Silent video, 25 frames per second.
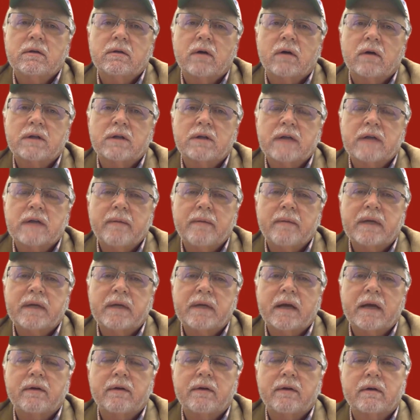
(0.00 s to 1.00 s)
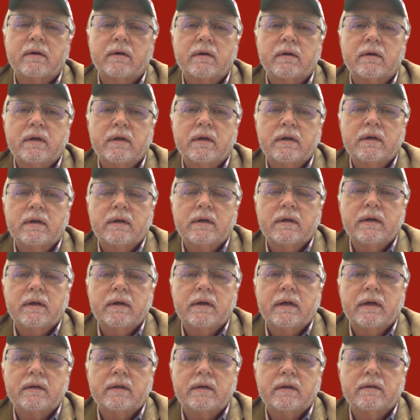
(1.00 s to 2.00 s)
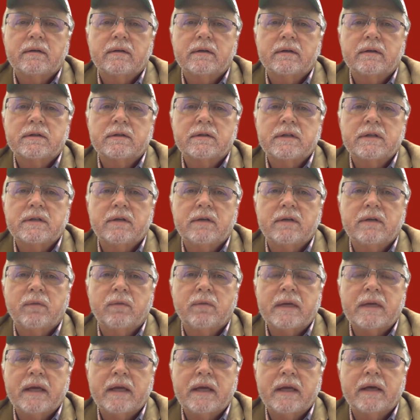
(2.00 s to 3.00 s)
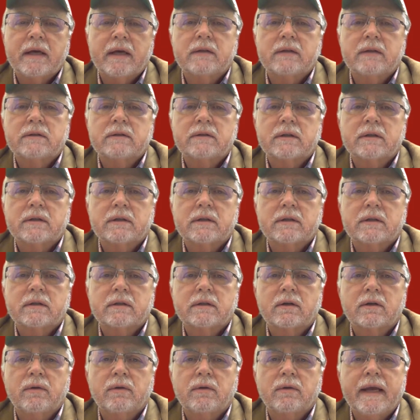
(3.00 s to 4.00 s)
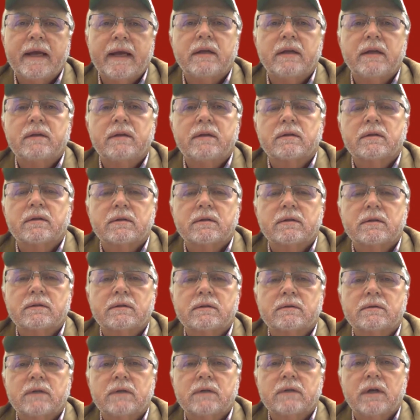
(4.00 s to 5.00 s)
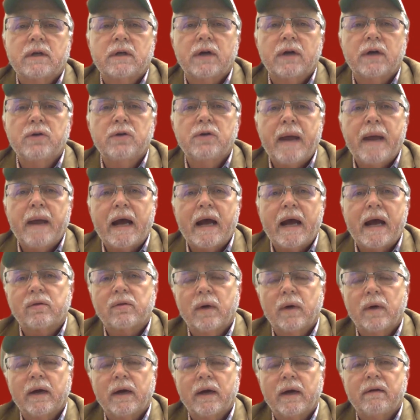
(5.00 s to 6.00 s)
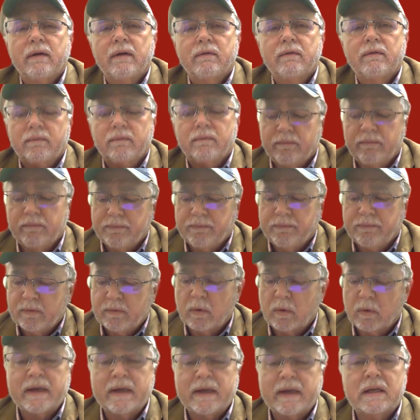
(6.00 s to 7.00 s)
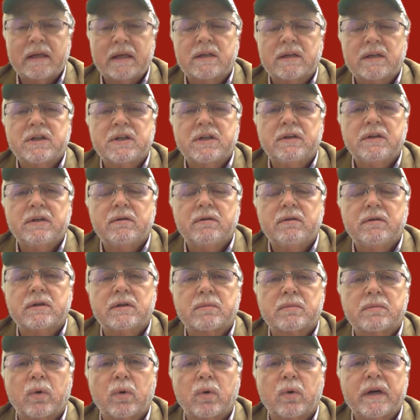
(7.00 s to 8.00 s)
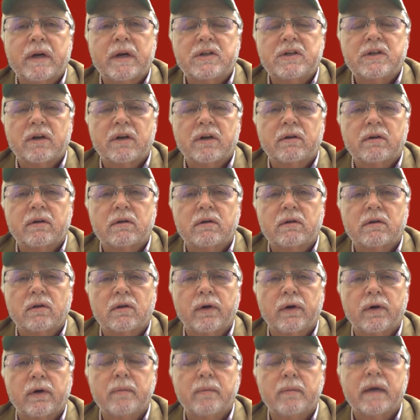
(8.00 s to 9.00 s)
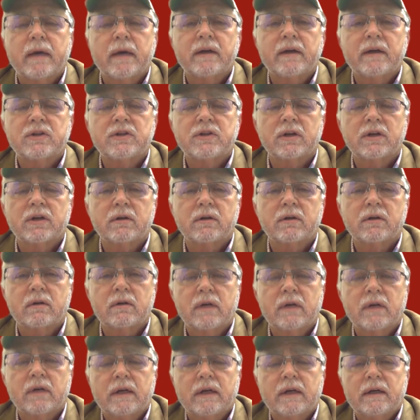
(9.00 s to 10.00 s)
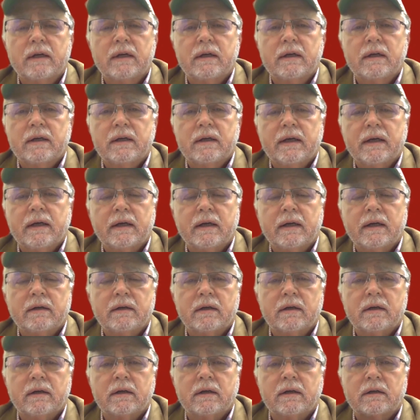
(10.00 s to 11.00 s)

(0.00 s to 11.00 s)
our time together and see if we can't create a new pathway where we can continue to support each other and learn about each other and